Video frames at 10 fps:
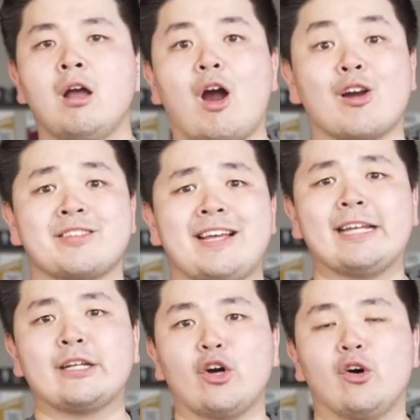Our
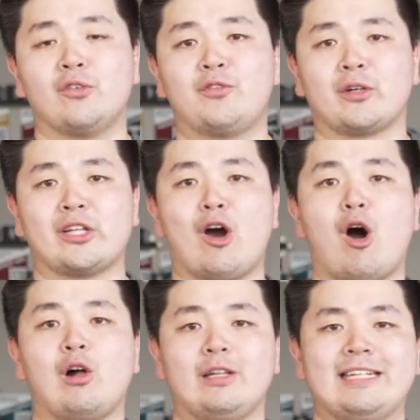second goal for the
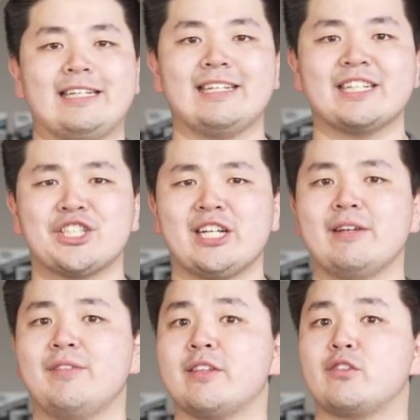All-In
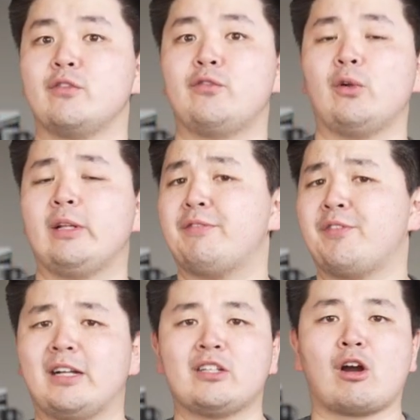initiative is to fully
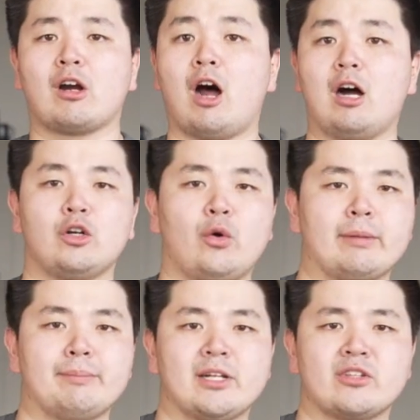fund our
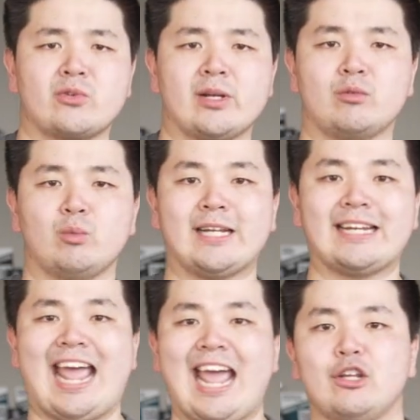ongoing ministries with
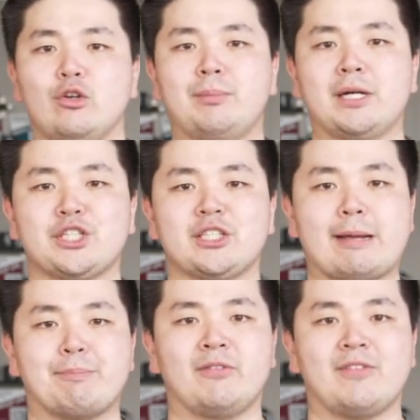an annual budget
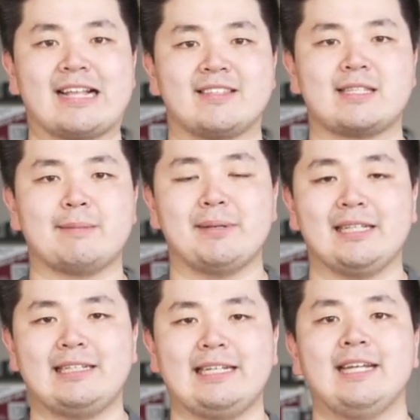that provides
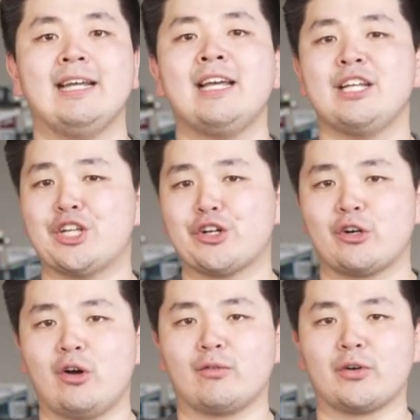stability
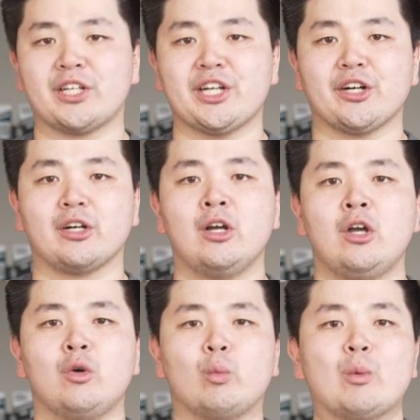year over year.
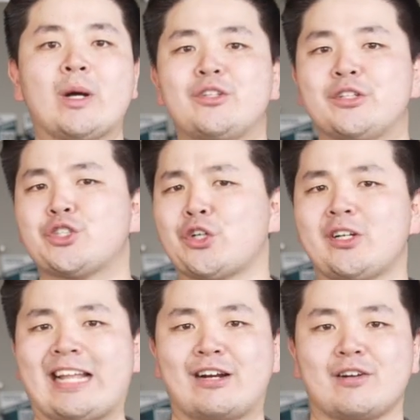We want to
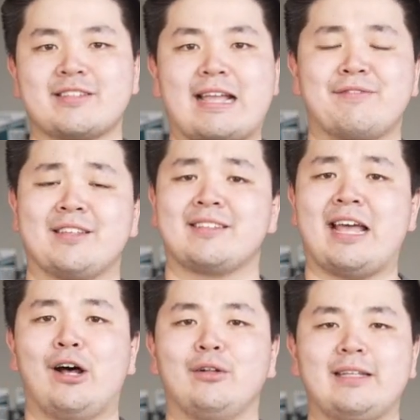ensure that our staff is
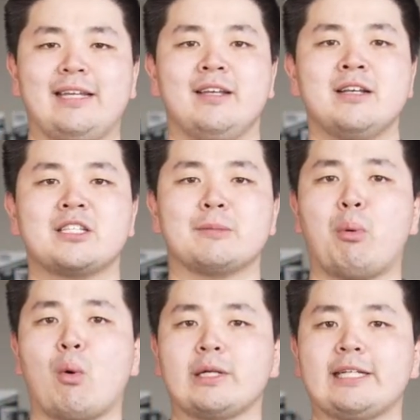healthy,
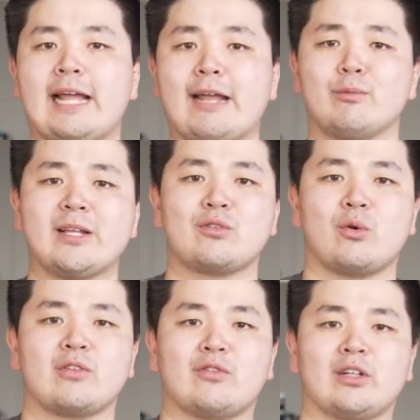supported, and
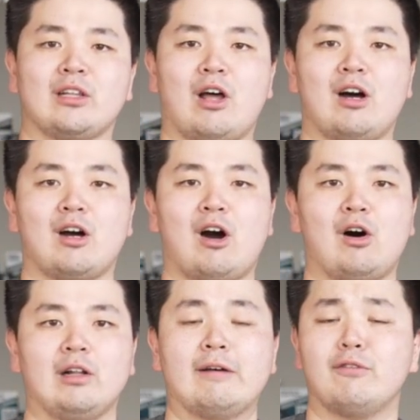resourced for the long
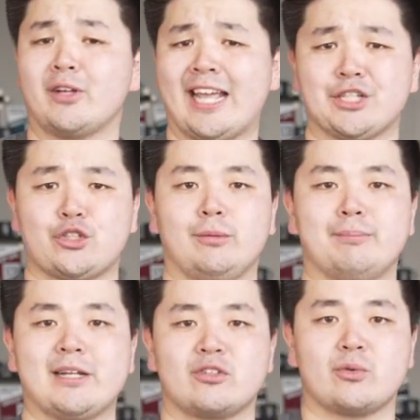haul of vocational
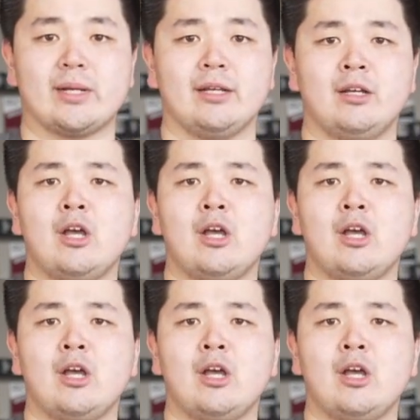ministry.